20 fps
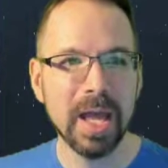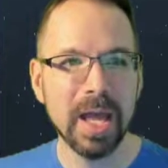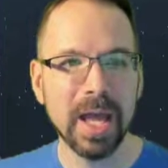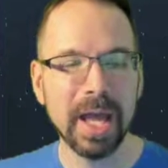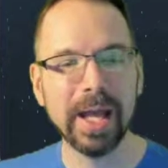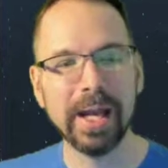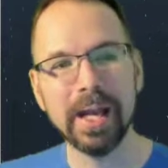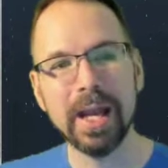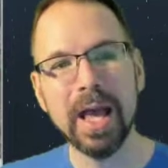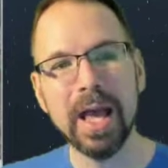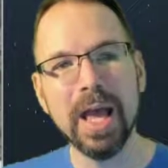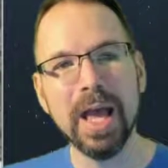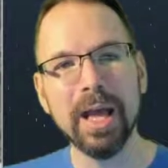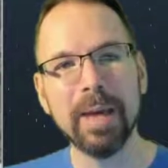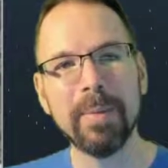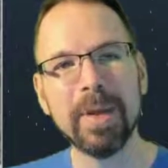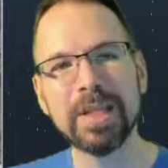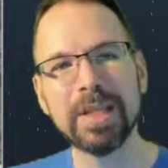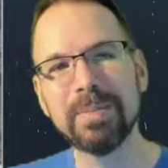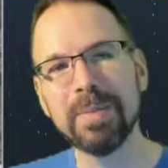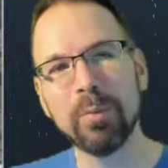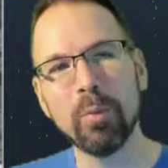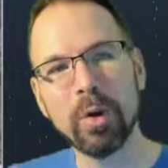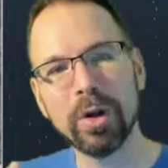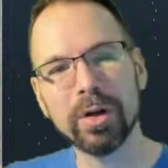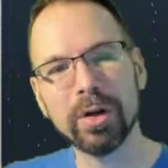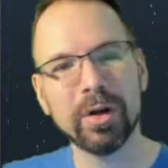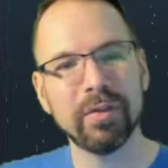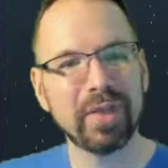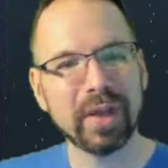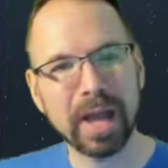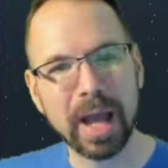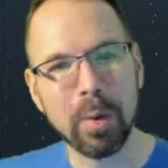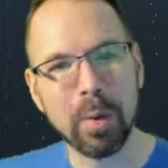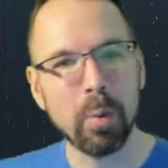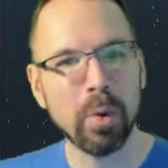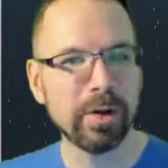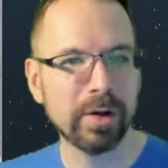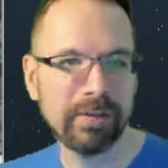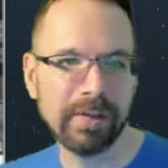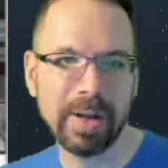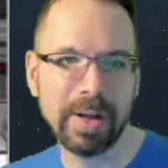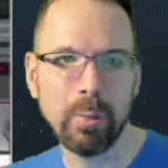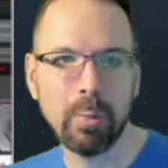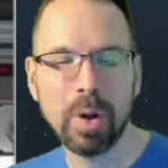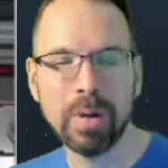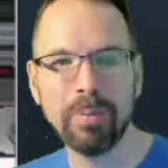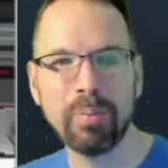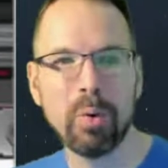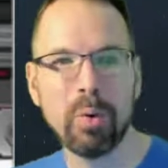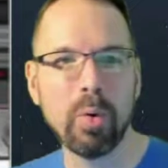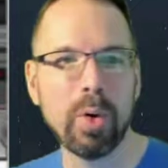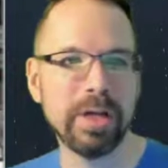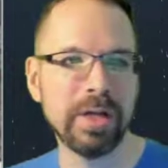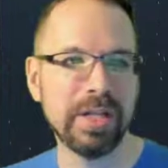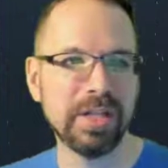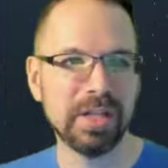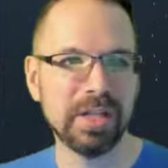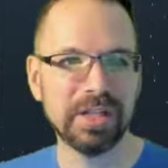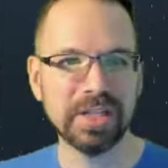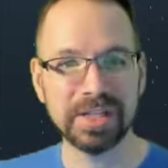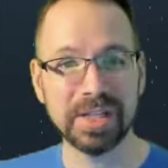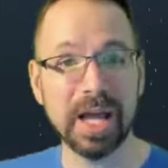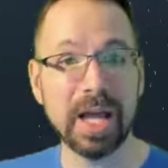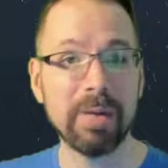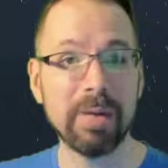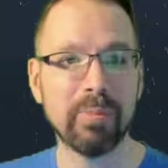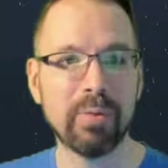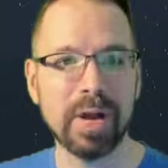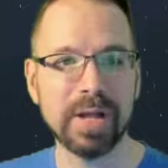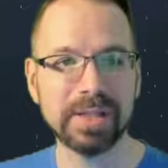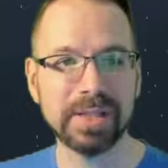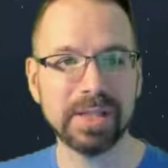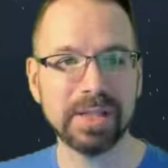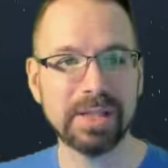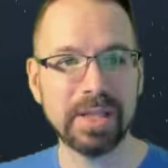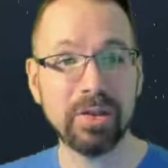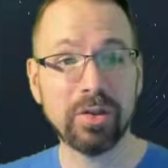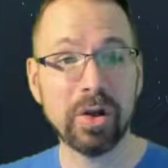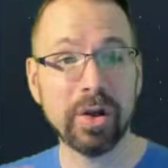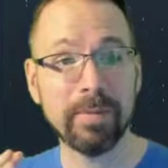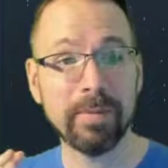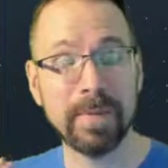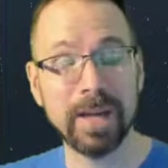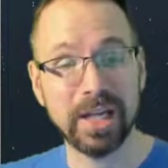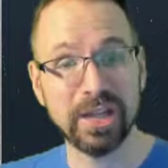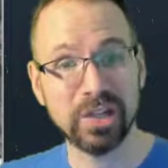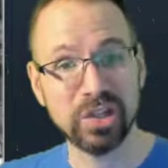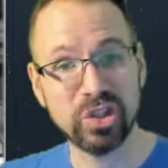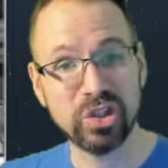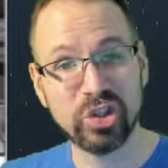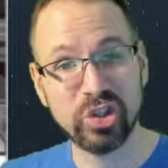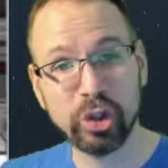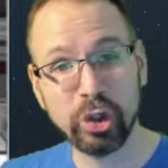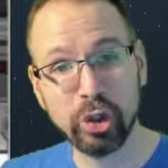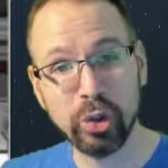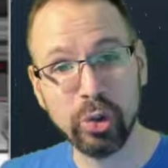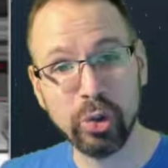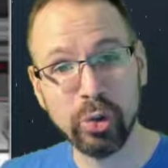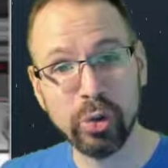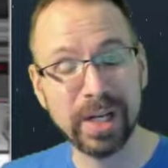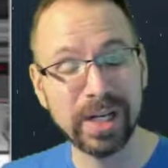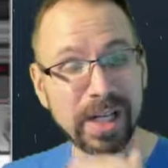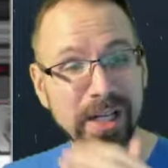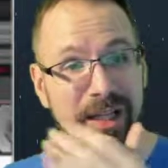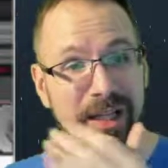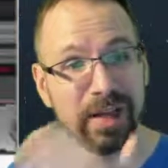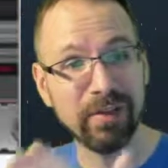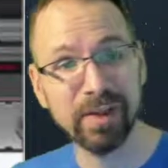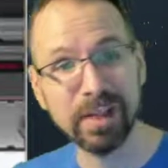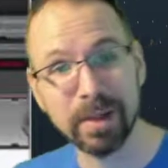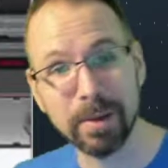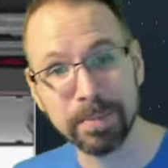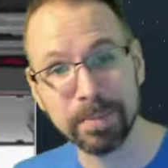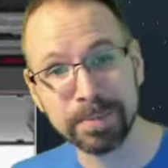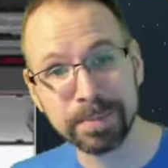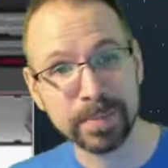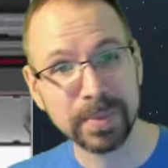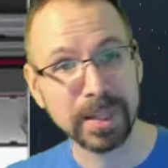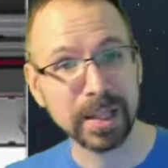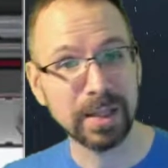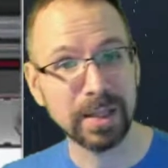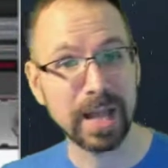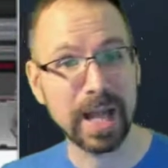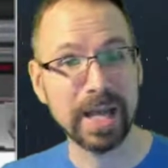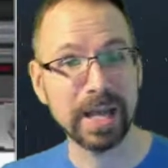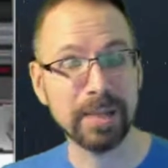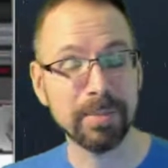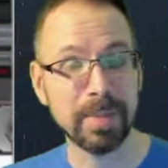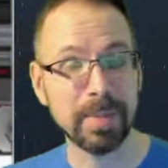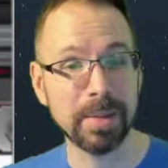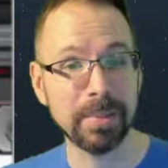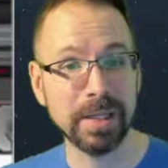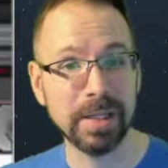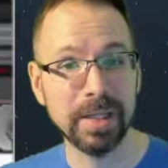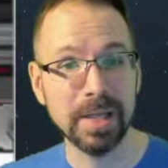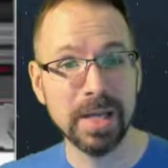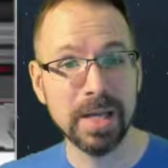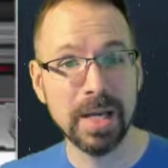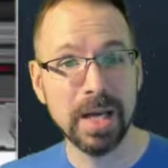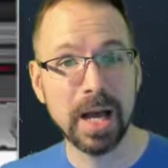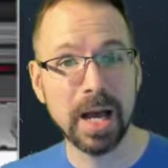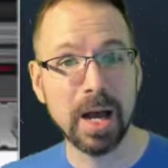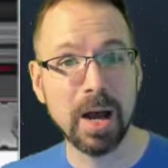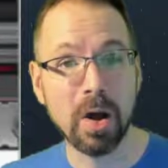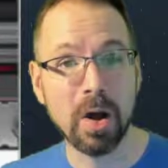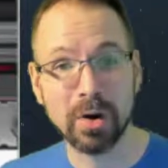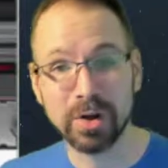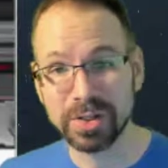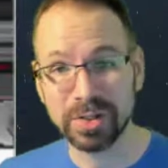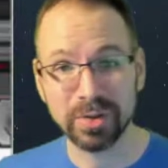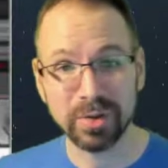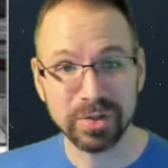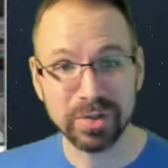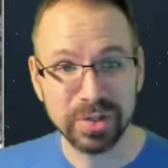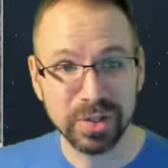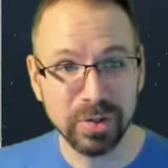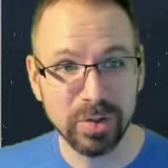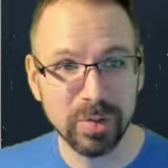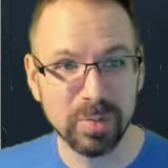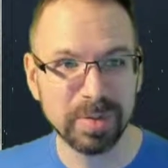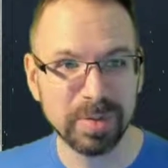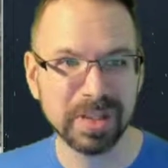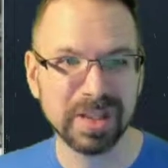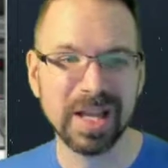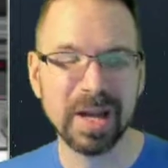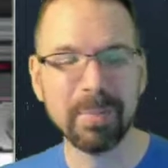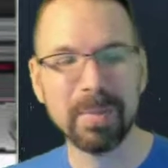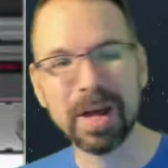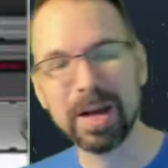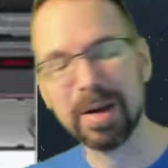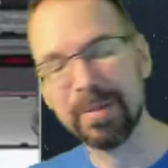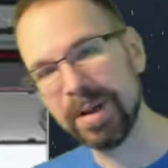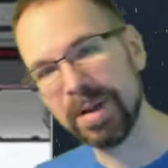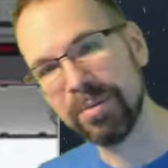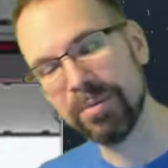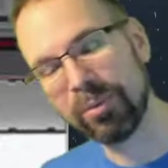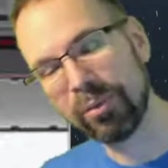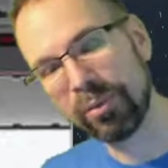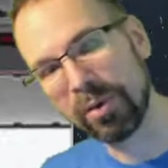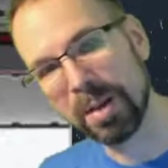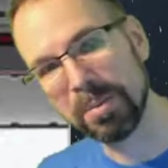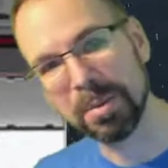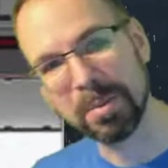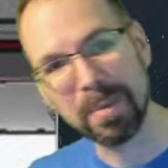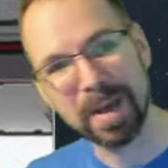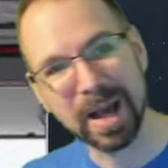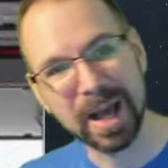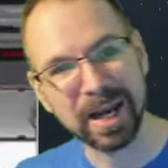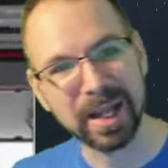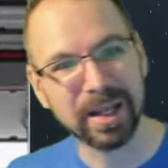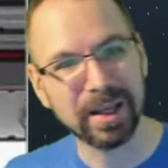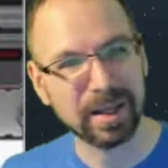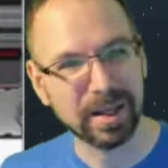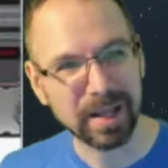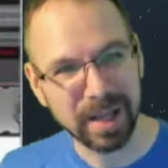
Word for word: And it makes me wonder if like I wonder if at one point in the design process they thought of making this two and then giving them like maybe uh, Arsenal two, but that might have been problematic.